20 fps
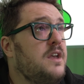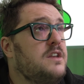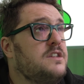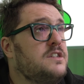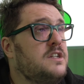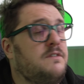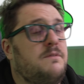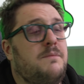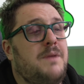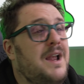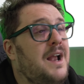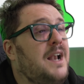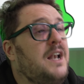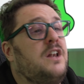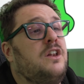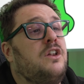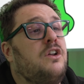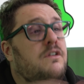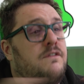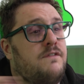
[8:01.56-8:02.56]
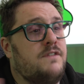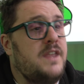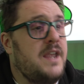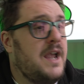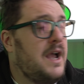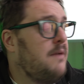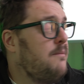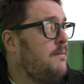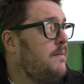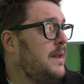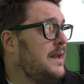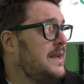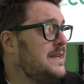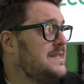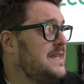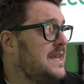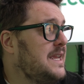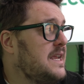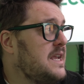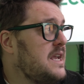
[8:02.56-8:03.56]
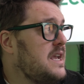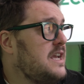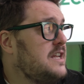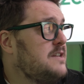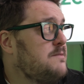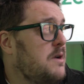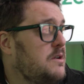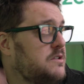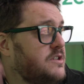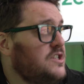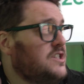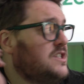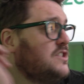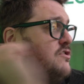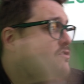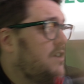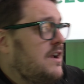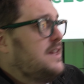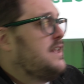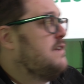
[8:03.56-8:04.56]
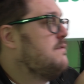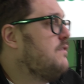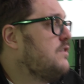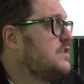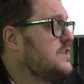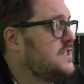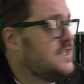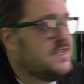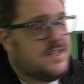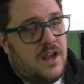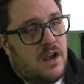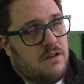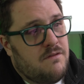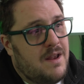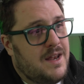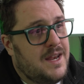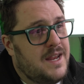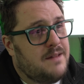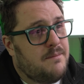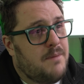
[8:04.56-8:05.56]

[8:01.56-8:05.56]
So for me, I love the ability to be able to create the invoices directly in